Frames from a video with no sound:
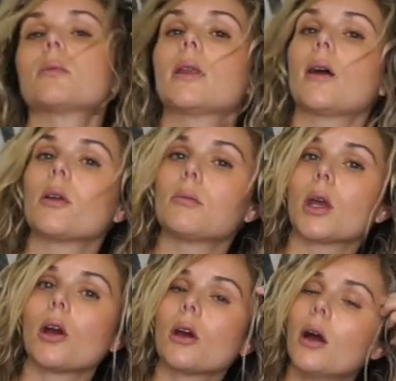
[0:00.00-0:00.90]
without a
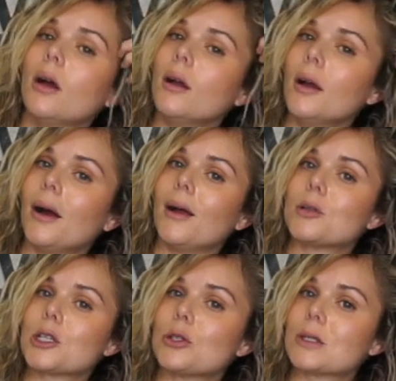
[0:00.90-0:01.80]
mirror. I'm
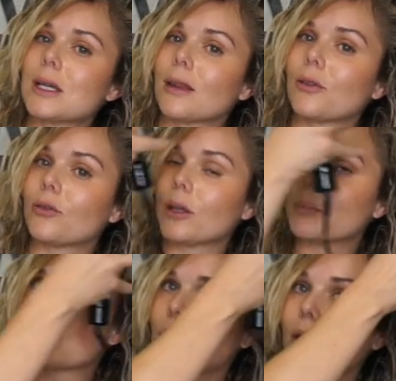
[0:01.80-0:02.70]
just using the
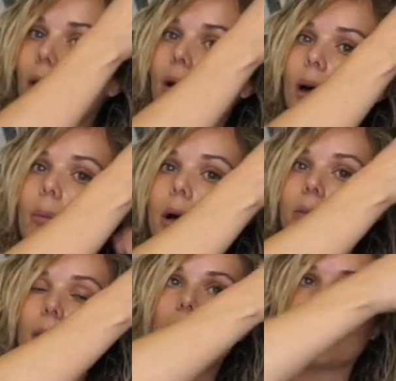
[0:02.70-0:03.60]
flip screen above
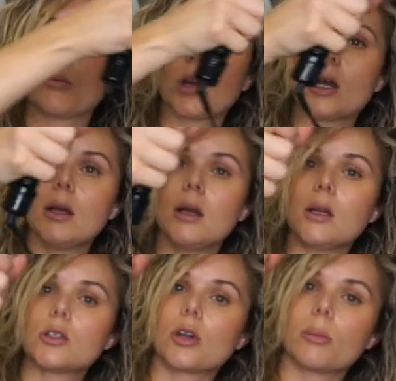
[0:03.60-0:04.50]
my camera.
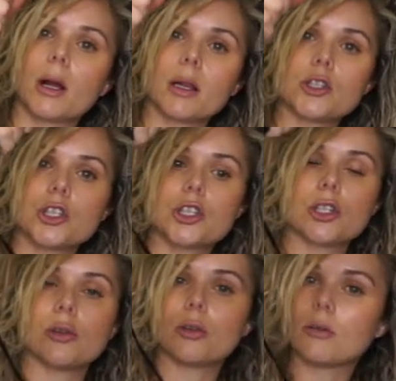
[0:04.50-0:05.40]
So I'll probably just
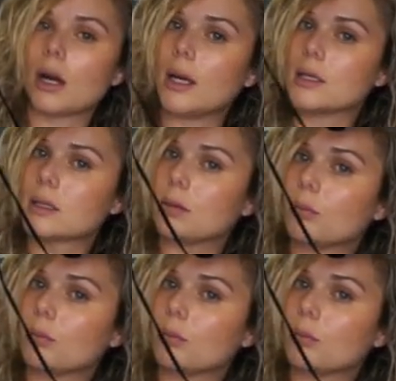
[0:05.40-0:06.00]
show you guys